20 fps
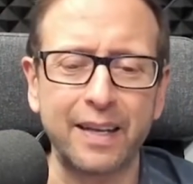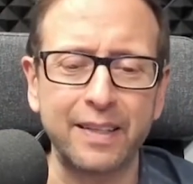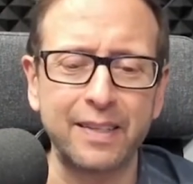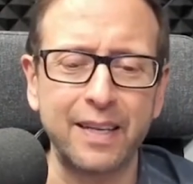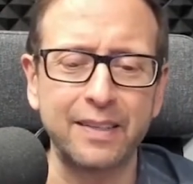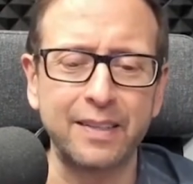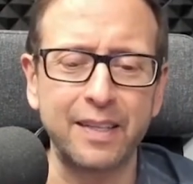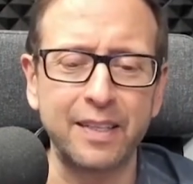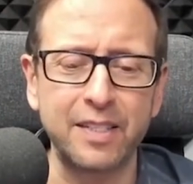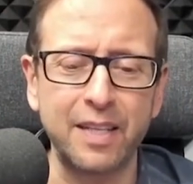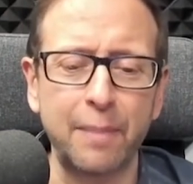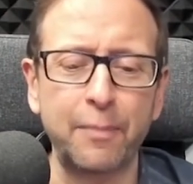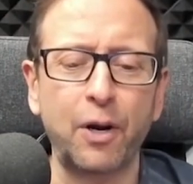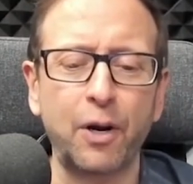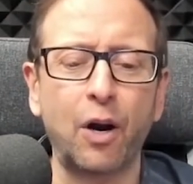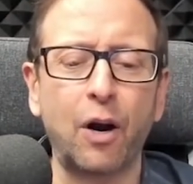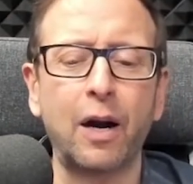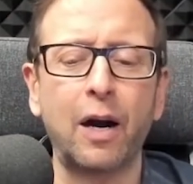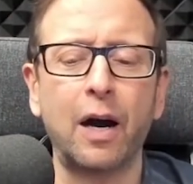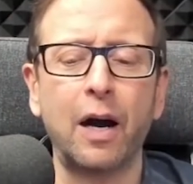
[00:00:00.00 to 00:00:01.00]
I attended a
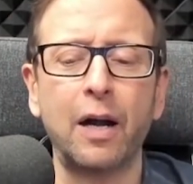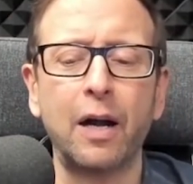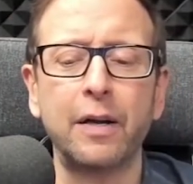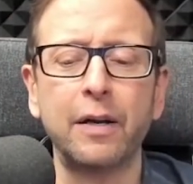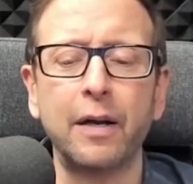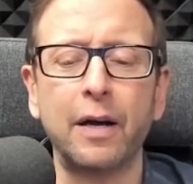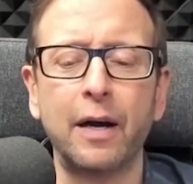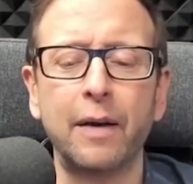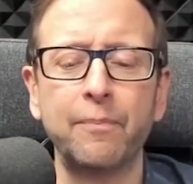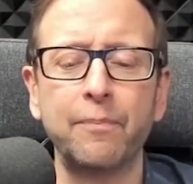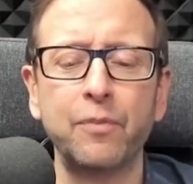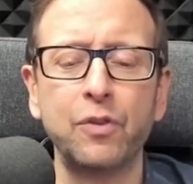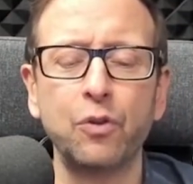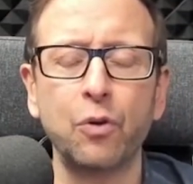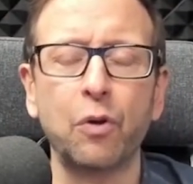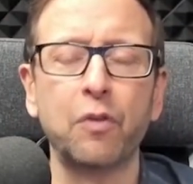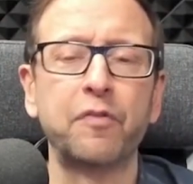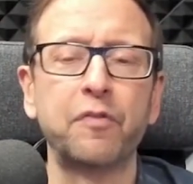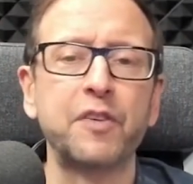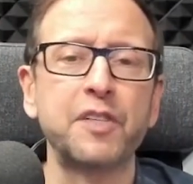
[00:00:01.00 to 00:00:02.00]
seminar on
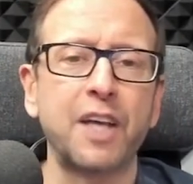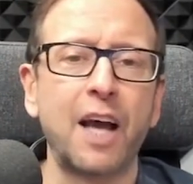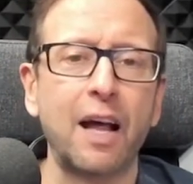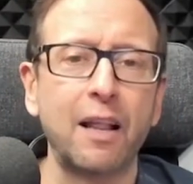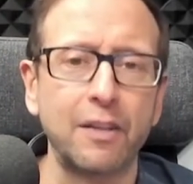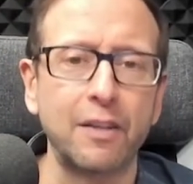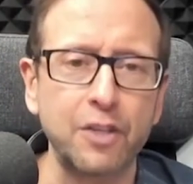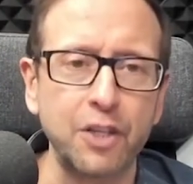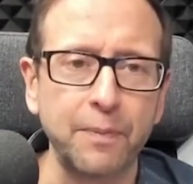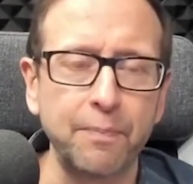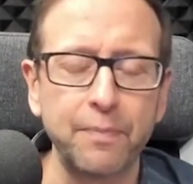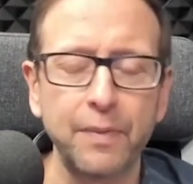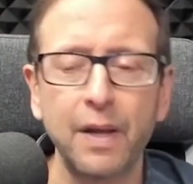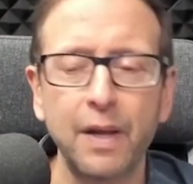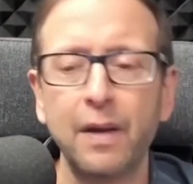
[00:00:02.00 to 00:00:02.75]
neurophysiology,